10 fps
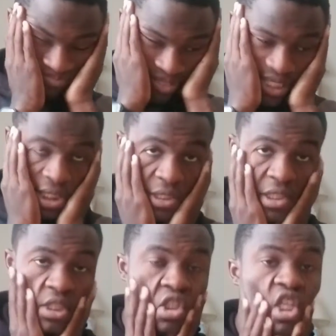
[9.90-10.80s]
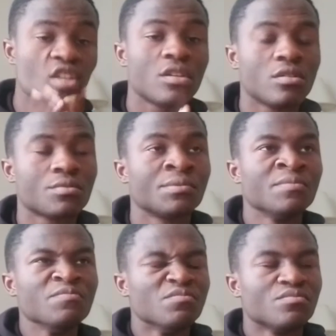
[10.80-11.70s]
basically this is like a
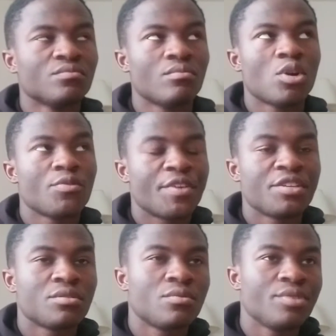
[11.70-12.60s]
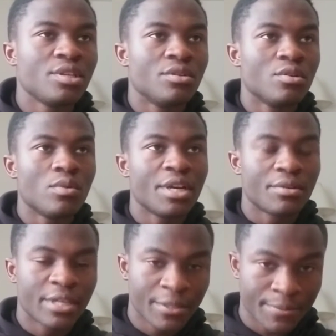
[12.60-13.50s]
motivational video in a way,
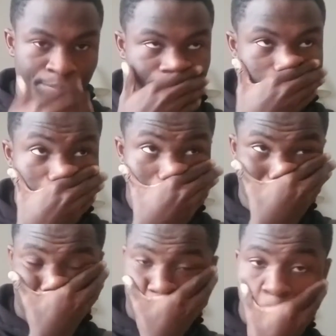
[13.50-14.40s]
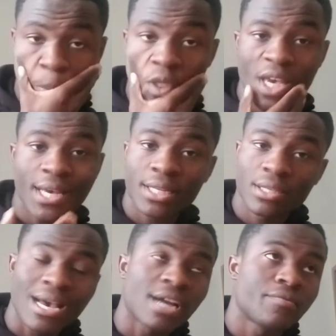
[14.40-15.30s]
right? So,
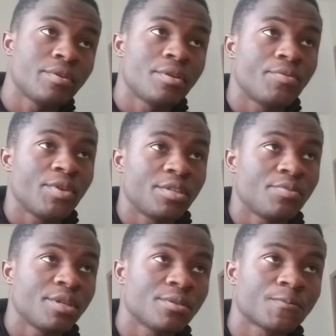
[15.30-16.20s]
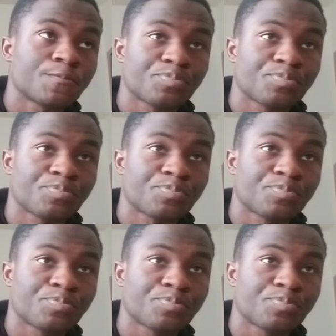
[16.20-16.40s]
and kind of an advice video.